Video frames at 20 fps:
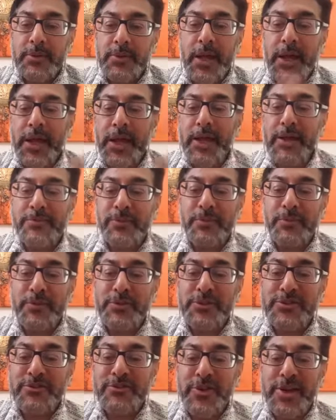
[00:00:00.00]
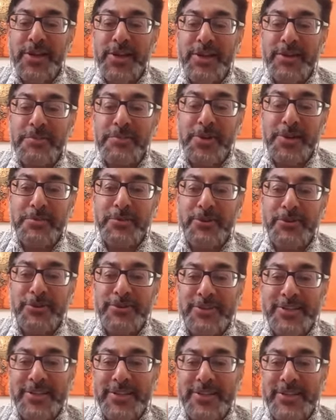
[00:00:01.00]
Diane from Australia,
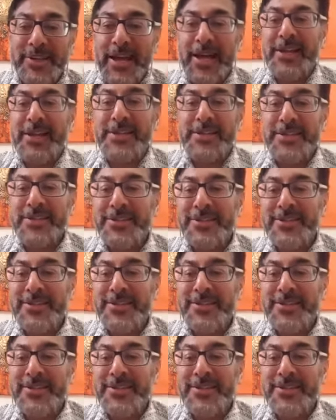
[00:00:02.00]
Melbourne. G'day.